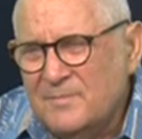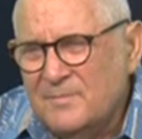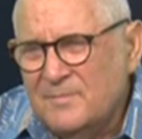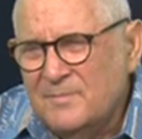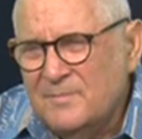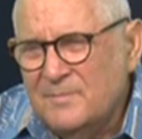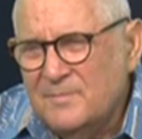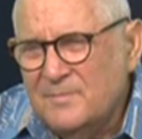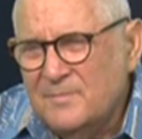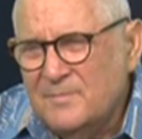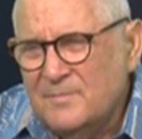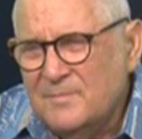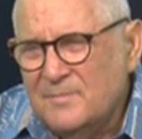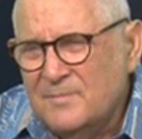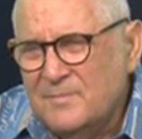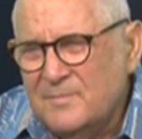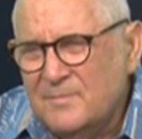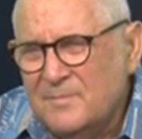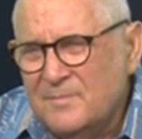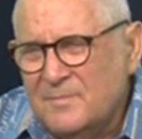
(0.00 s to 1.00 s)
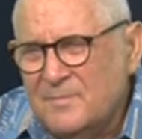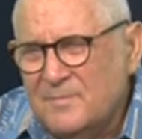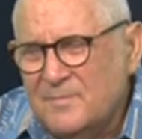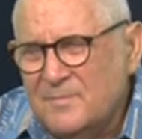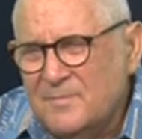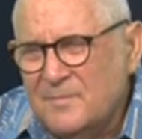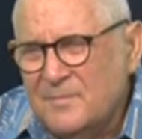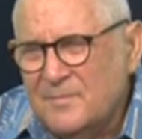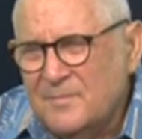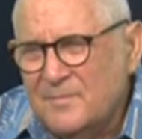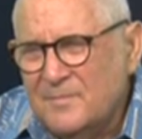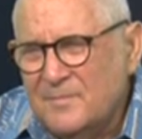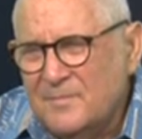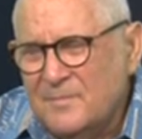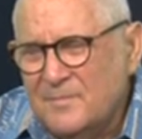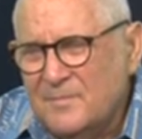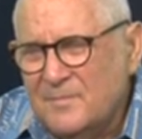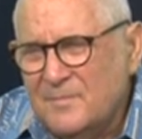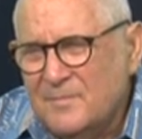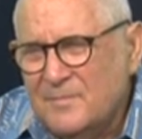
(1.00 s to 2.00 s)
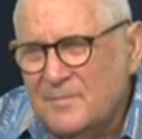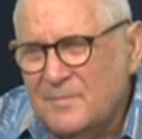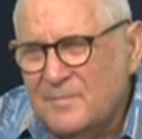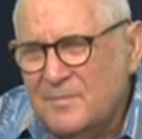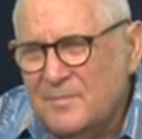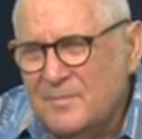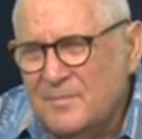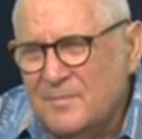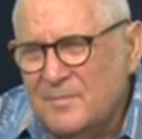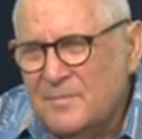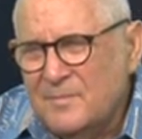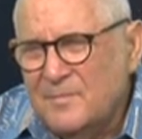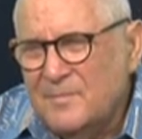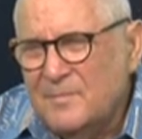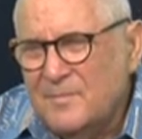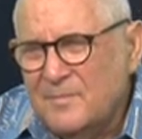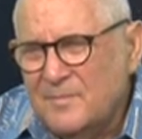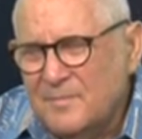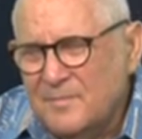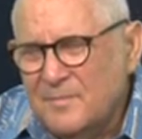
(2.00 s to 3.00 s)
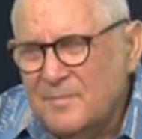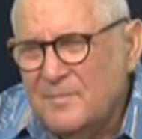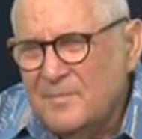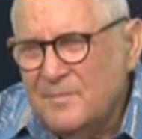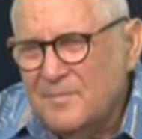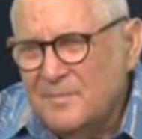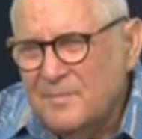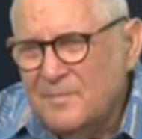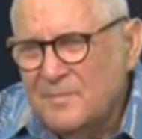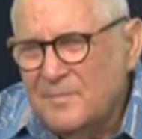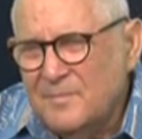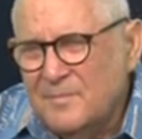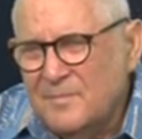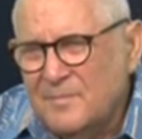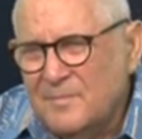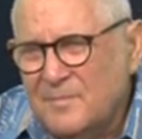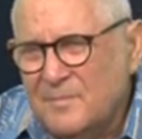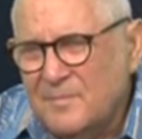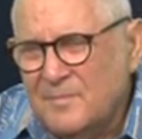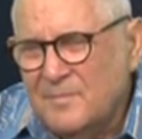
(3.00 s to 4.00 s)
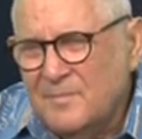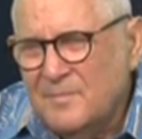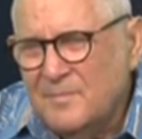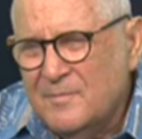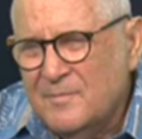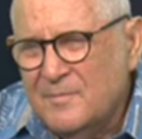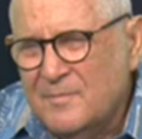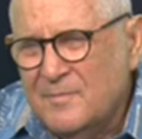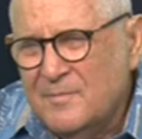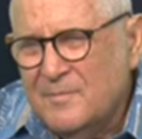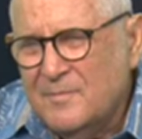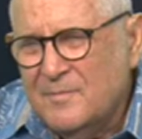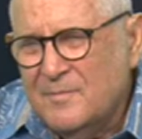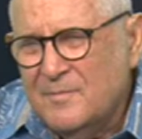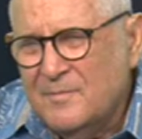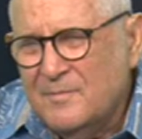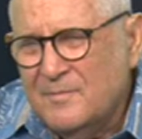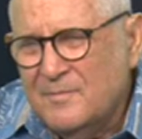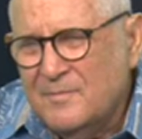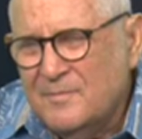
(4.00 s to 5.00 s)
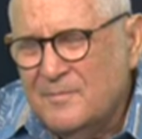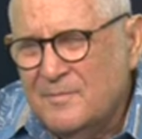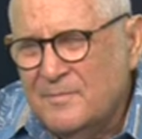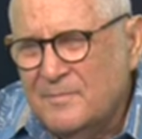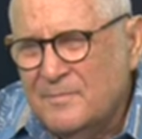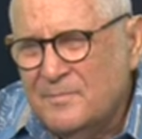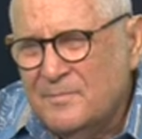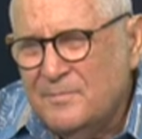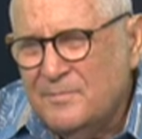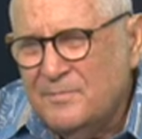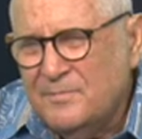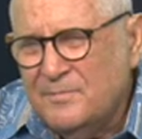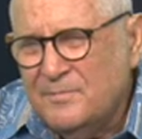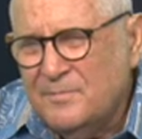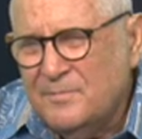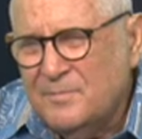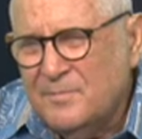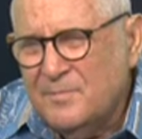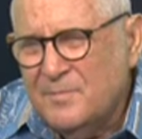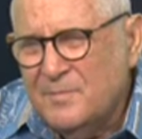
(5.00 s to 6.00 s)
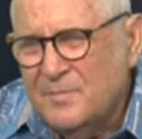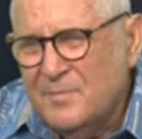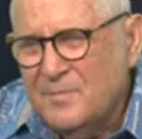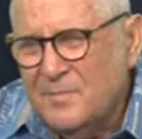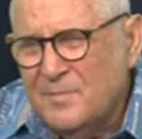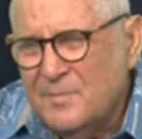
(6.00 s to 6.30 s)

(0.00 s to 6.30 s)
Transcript: No words are spoken by the person on screen.